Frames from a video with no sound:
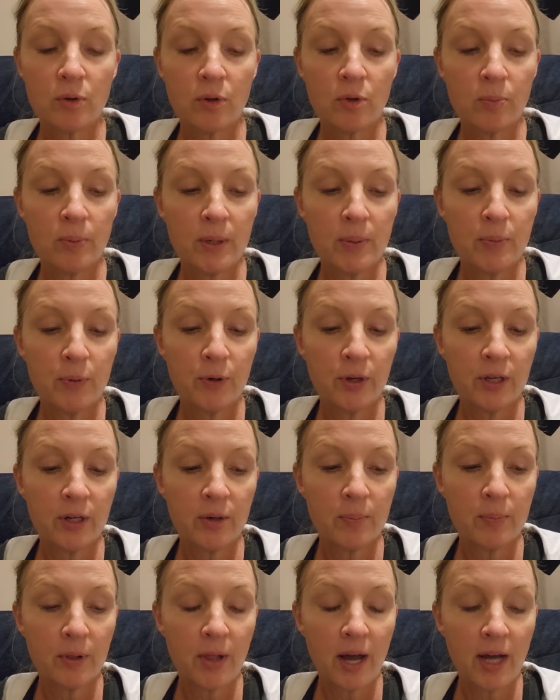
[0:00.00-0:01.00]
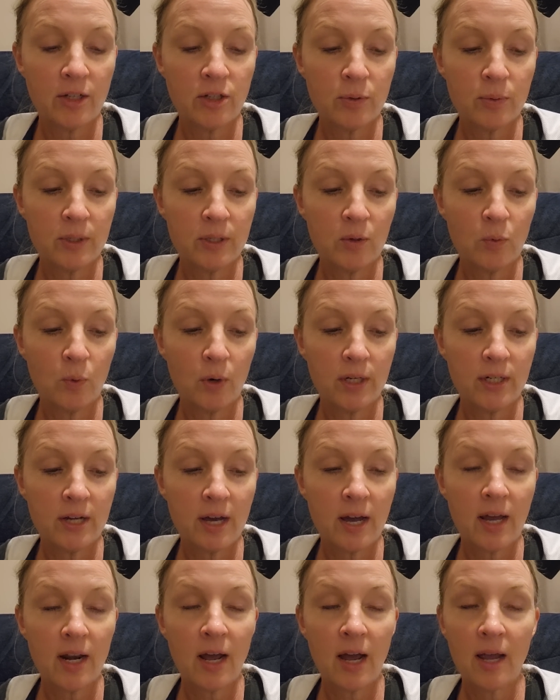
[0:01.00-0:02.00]
so other people can apply to it and
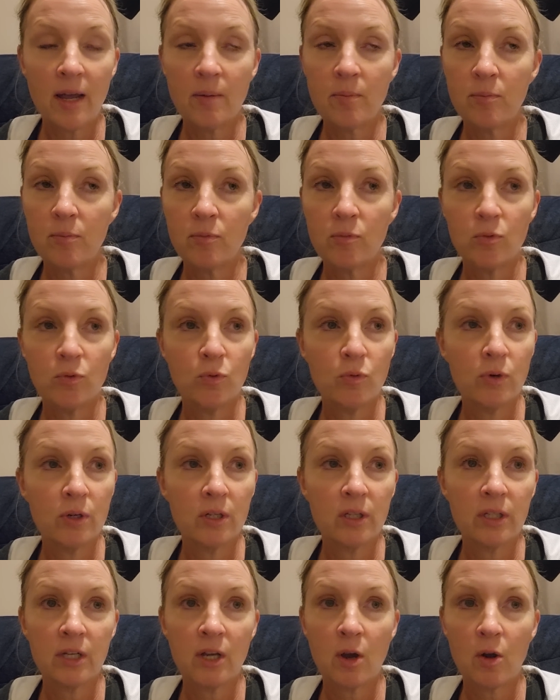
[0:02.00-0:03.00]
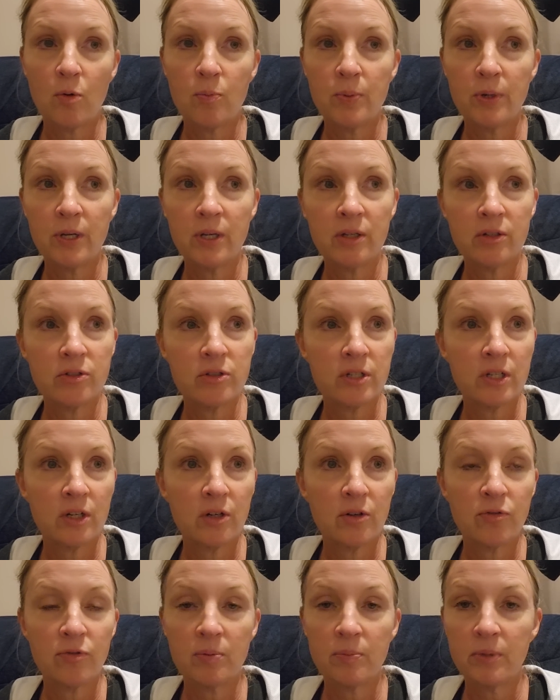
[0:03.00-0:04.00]
whatnot. I'm really hoping to
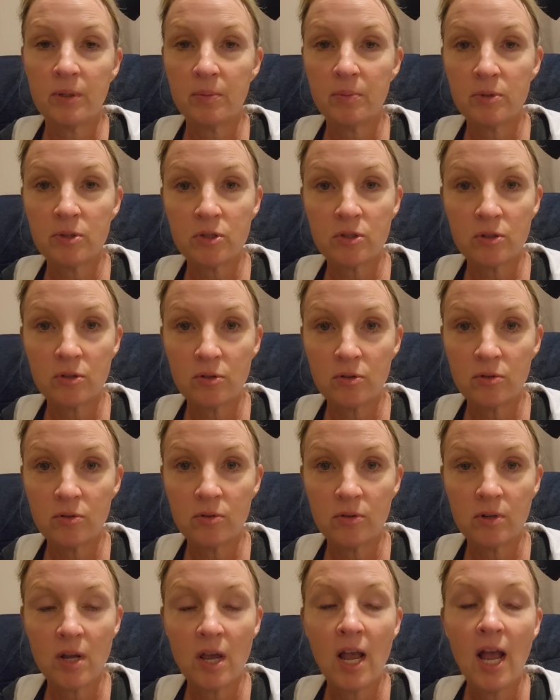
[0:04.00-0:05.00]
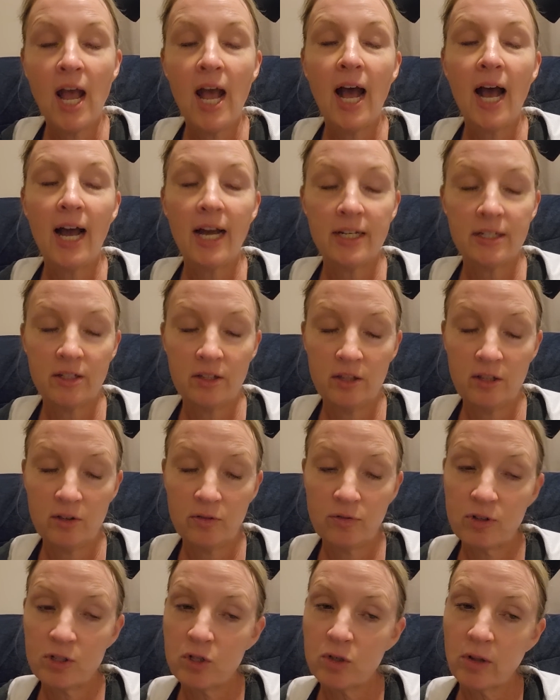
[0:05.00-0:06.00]
hear from them soon. I did the
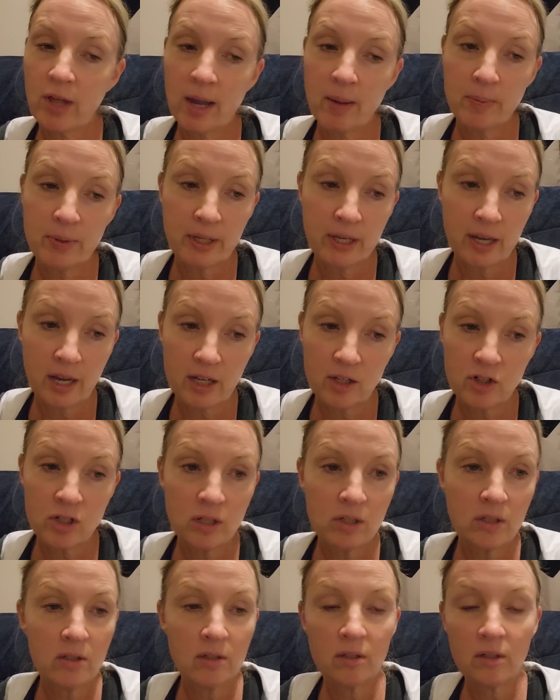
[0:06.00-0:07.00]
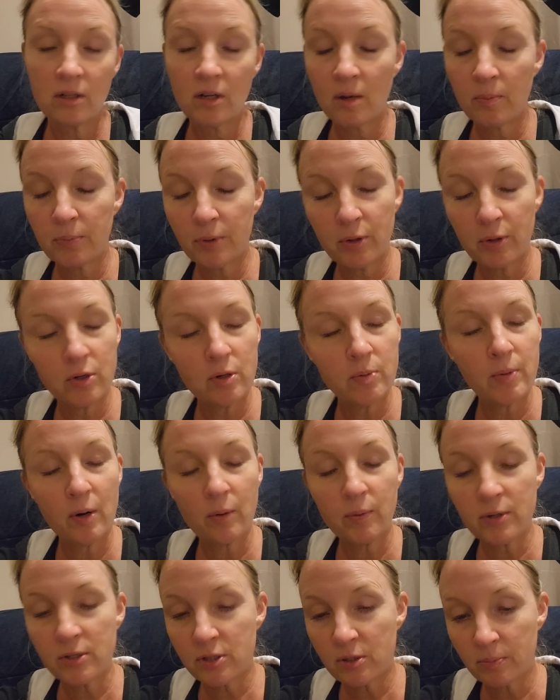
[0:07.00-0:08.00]
official application and uploaded my
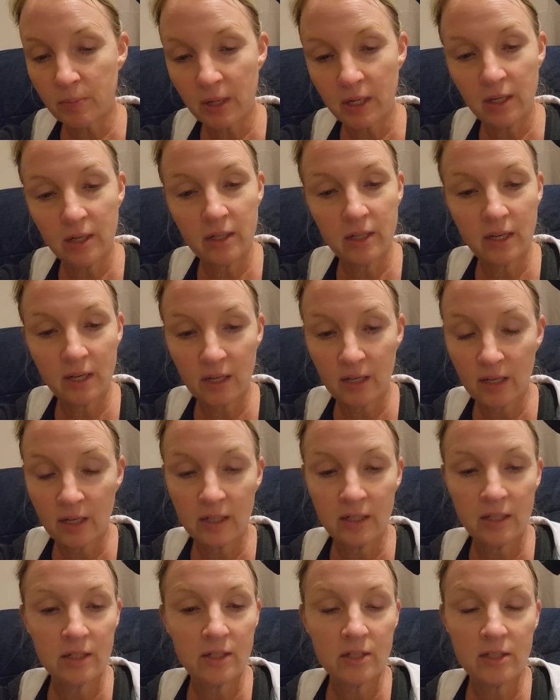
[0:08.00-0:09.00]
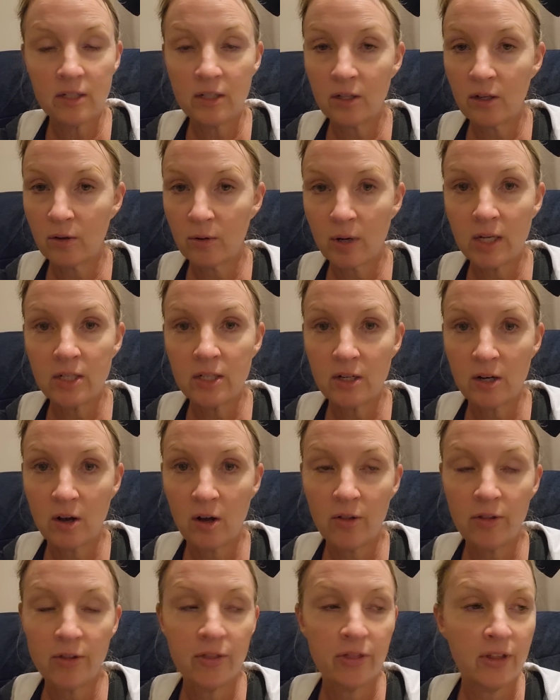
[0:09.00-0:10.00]
resume again, and, you know, I did
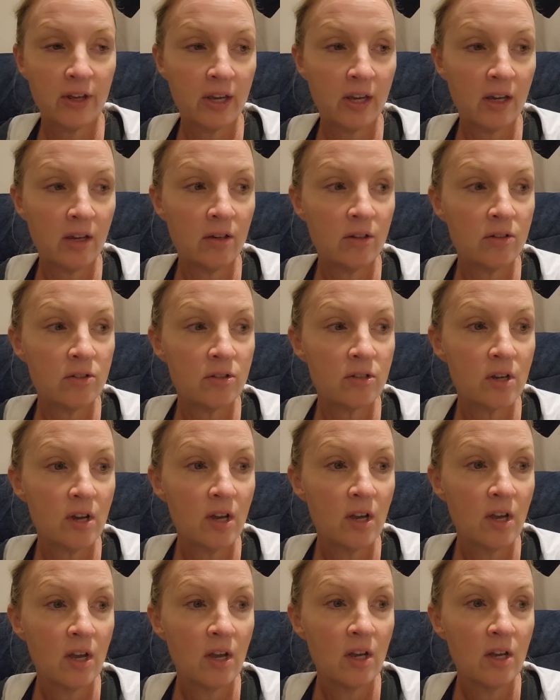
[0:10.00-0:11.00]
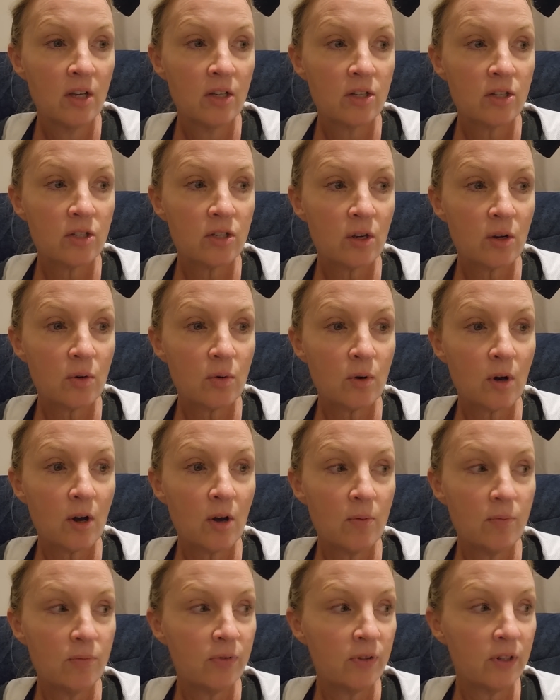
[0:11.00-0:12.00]
all the things. So
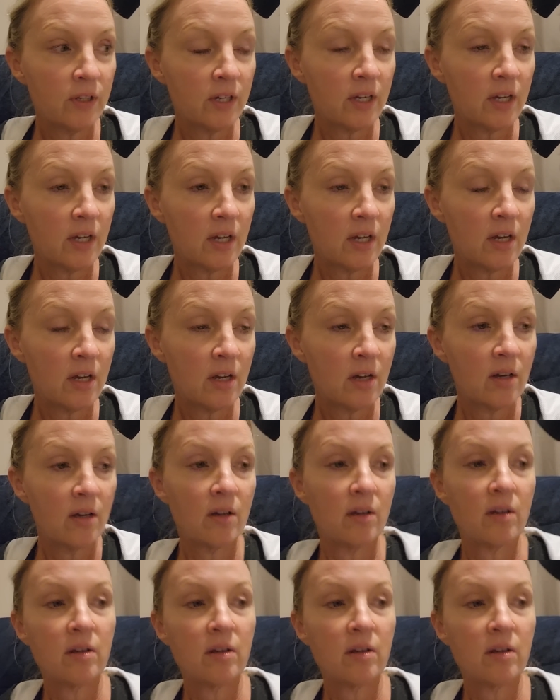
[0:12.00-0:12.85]
hopefully